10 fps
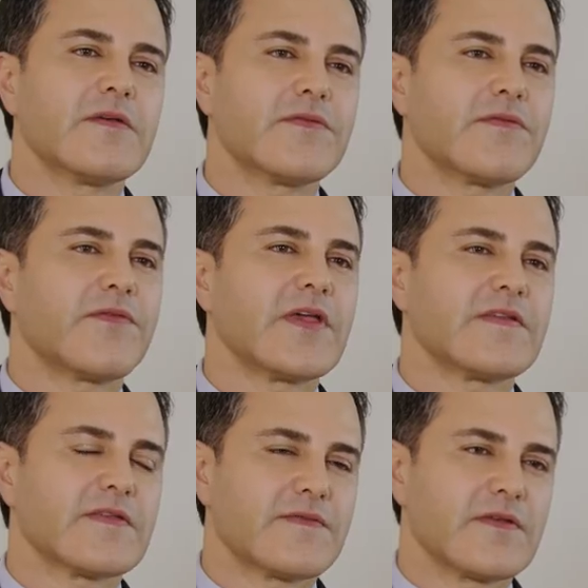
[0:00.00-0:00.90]
If a
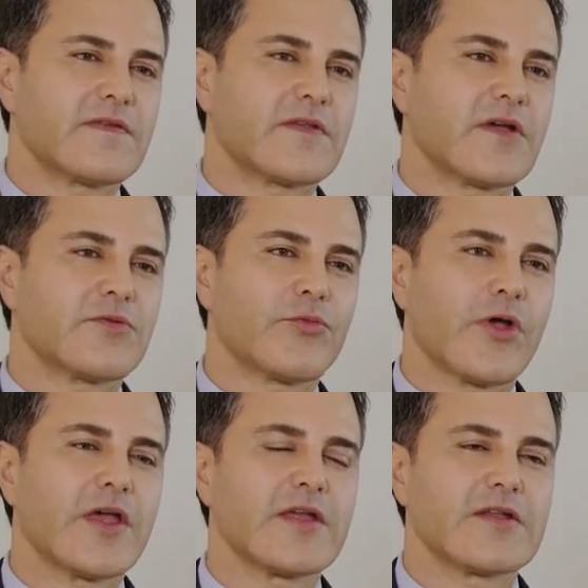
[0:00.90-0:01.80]
facelift is done
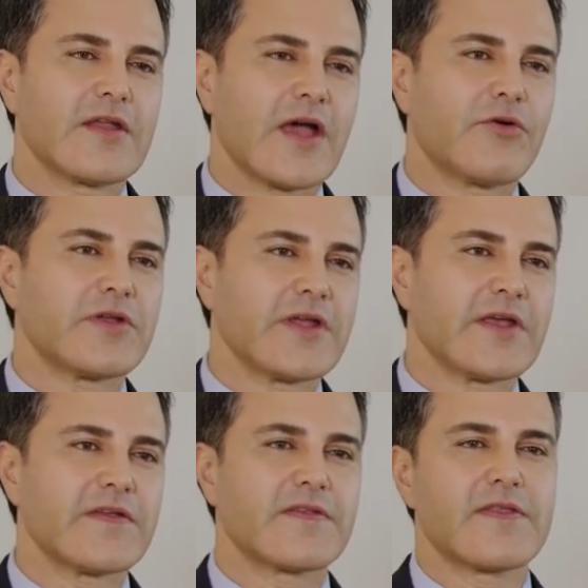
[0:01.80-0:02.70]
right
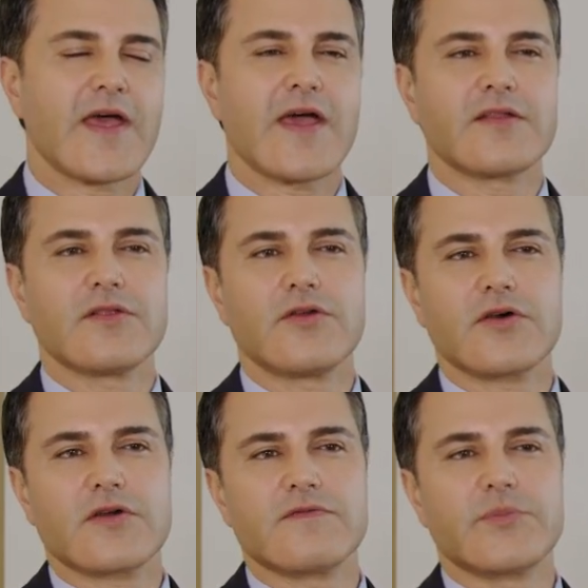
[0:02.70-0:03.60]
nowadays, that
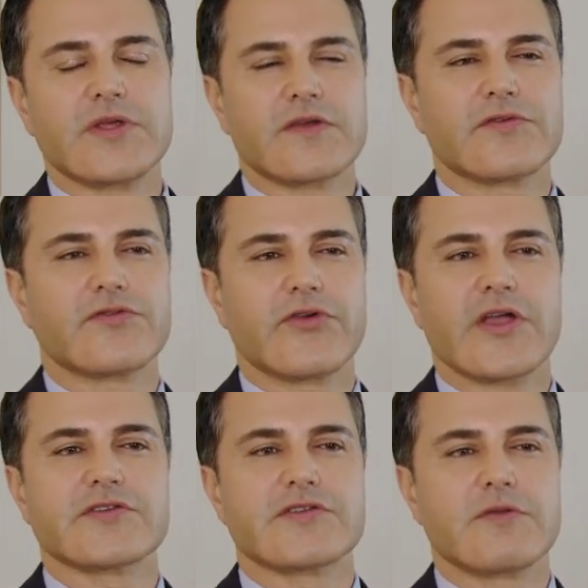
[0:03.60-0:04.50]
look of being
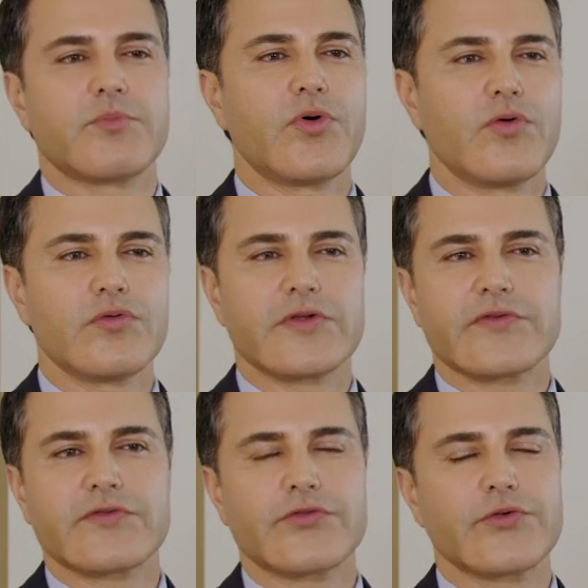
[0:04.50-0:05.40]
stretched and pulled
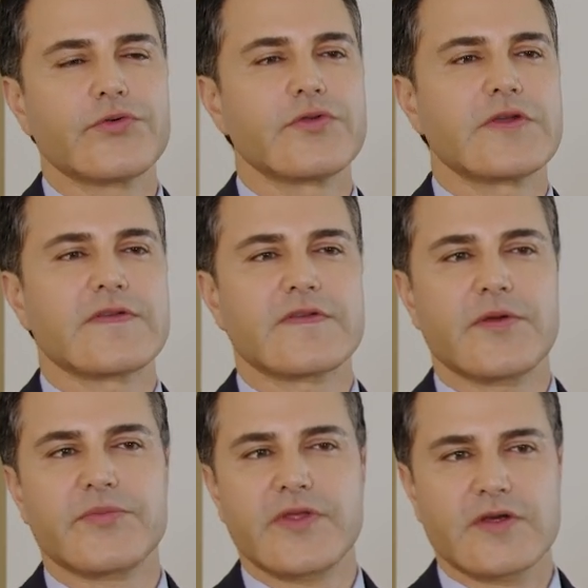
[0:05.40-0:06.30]
is truly
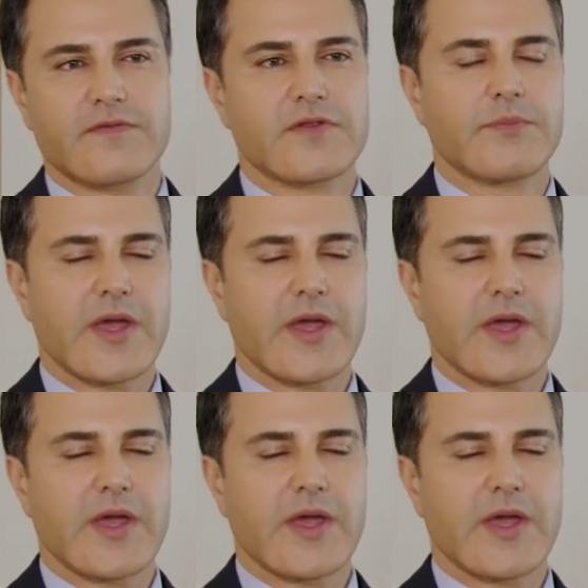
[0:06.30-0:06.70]
something of the